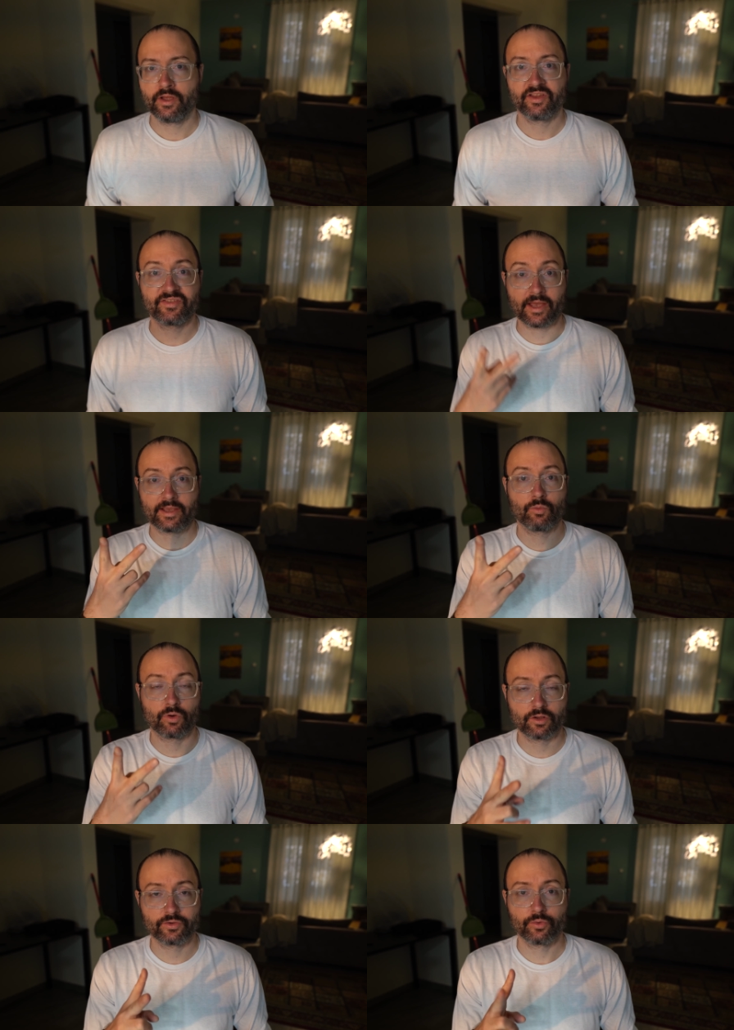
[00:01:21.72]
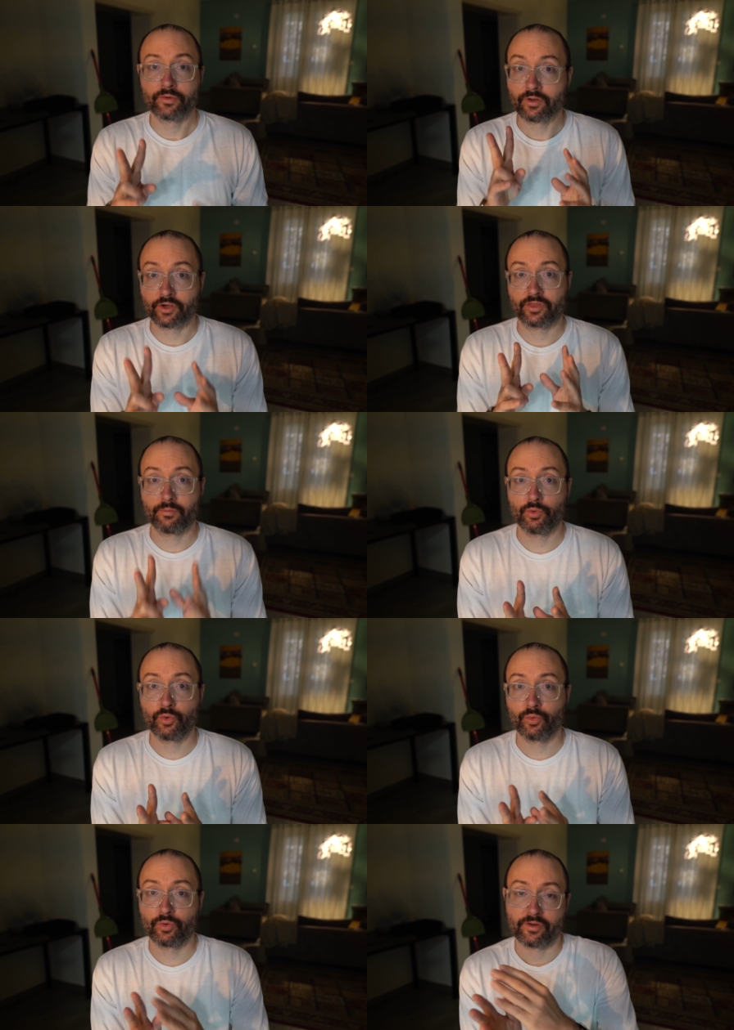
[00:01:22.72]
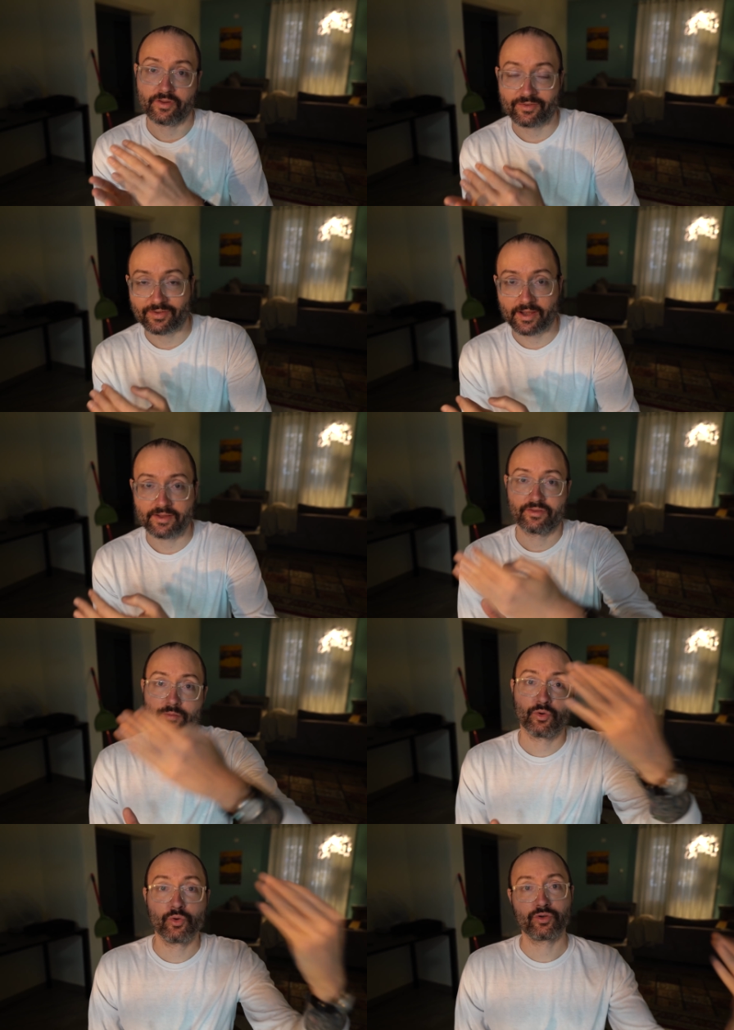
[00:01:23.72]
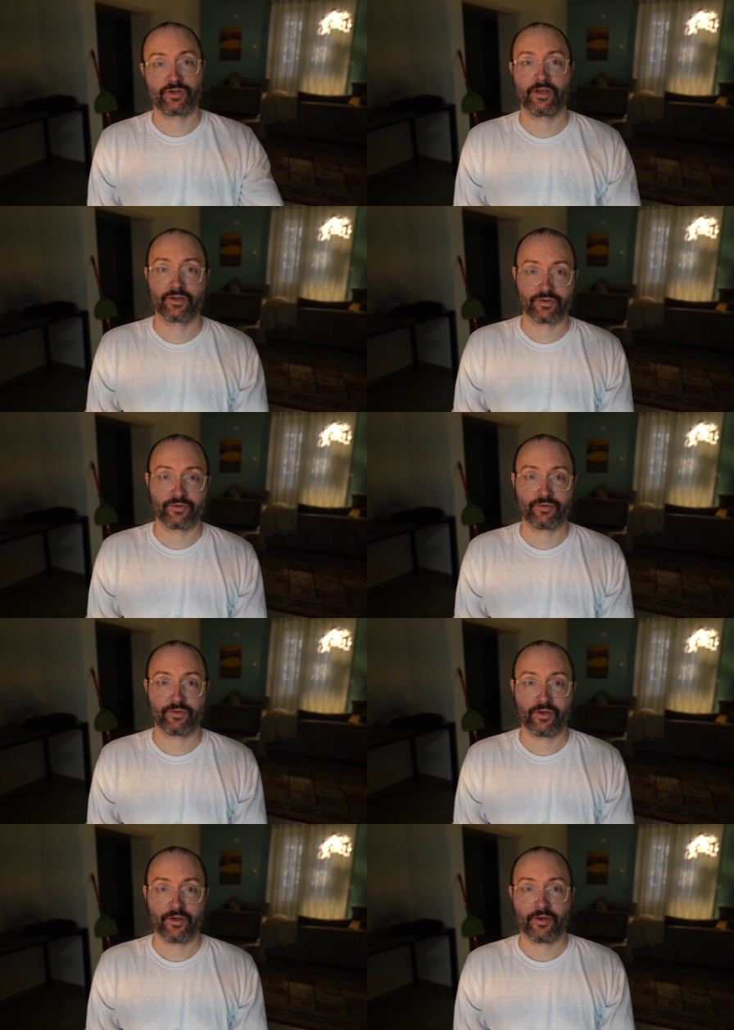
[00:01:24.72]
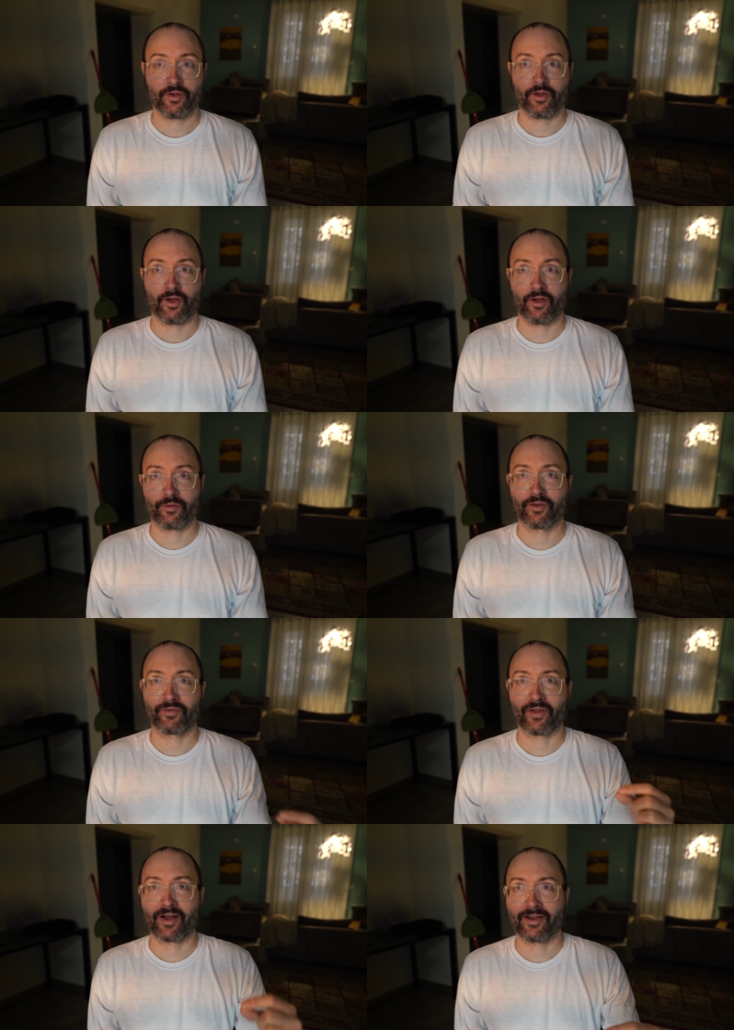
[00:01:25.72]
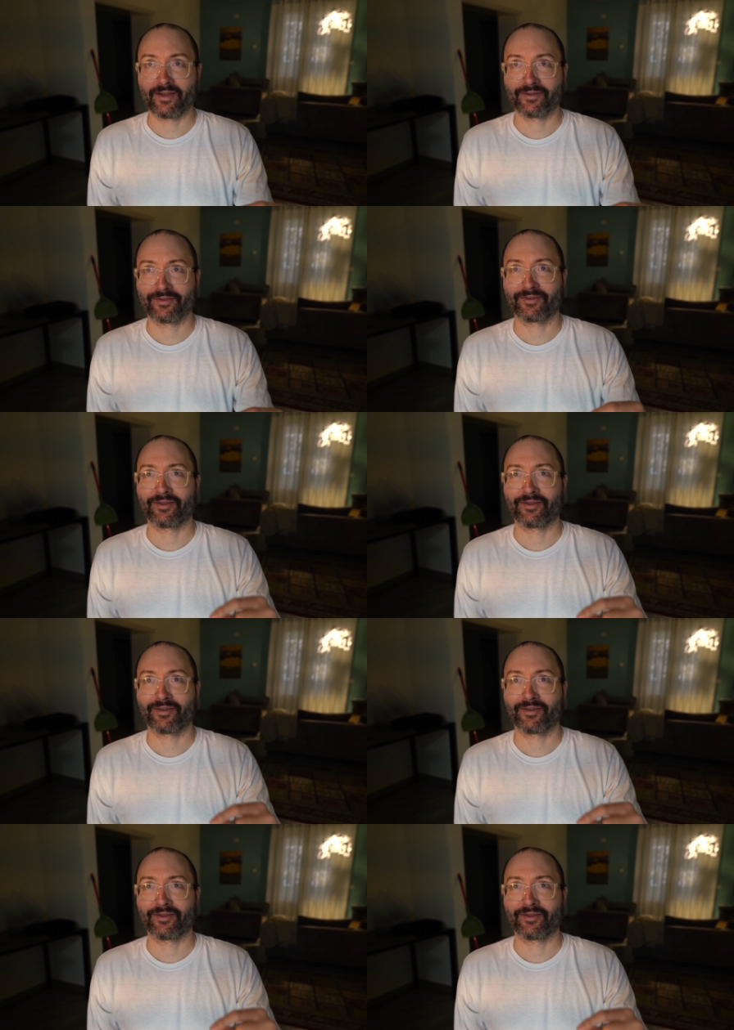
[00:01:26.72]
Second, what I'll do is look at the moon, the signs the moon changes, the sign